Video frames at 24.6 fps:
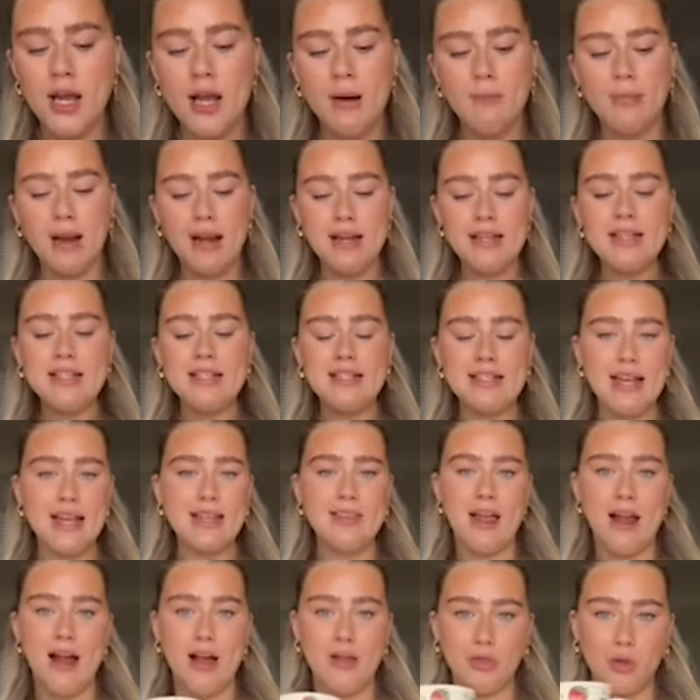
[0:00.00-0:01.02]
But I didn't say
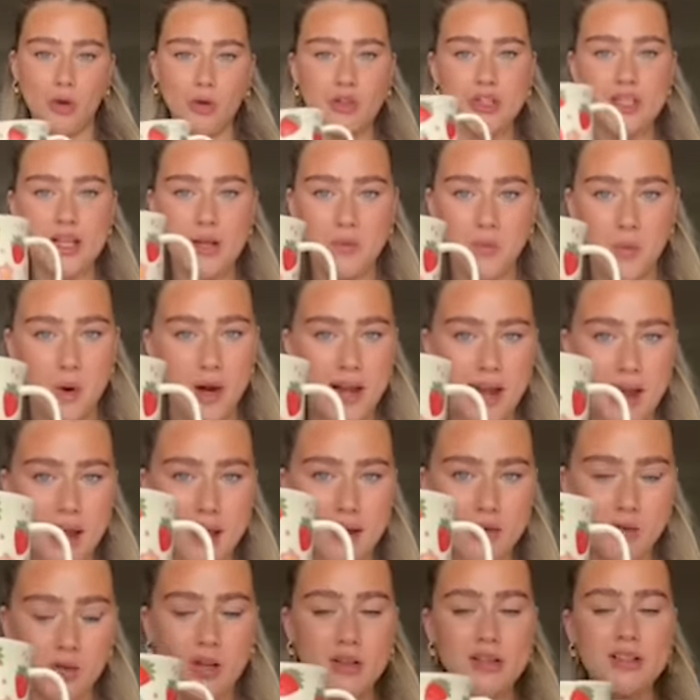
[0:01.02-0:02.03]
that. I thought it just had one
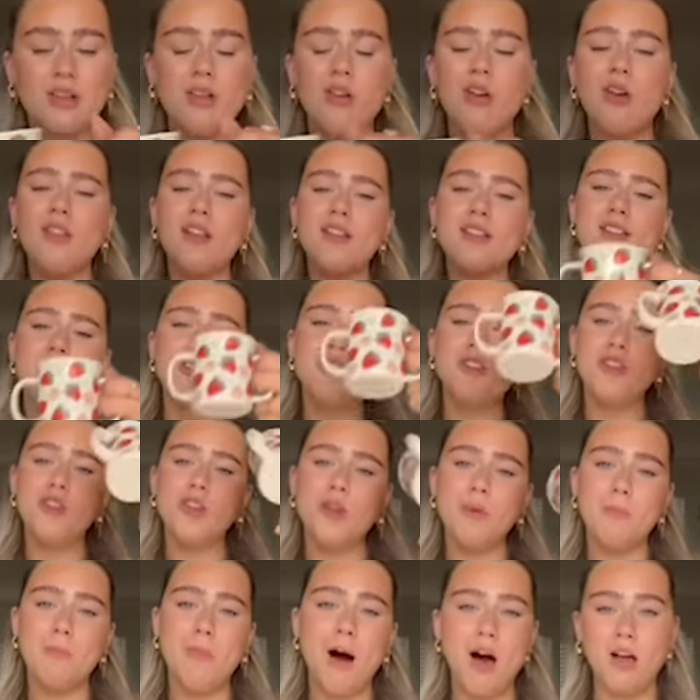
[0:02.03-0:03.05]
handle. I was like, oh, that's such a cute
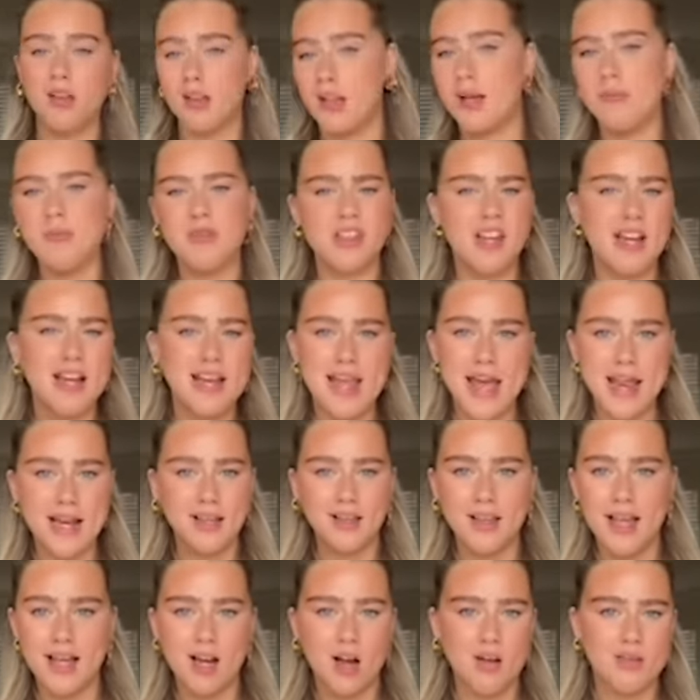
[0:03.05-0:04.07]
mug. Like, I'm just going to get it.
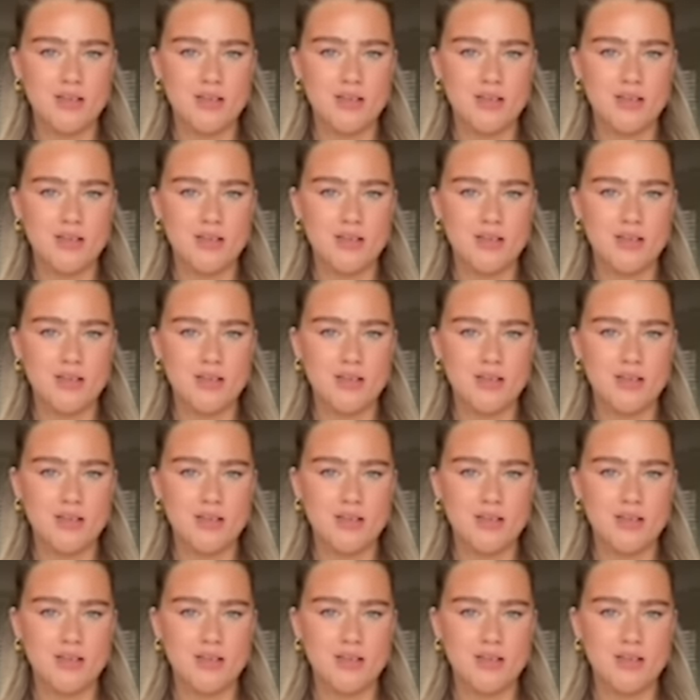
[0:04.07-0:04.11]
Like, I was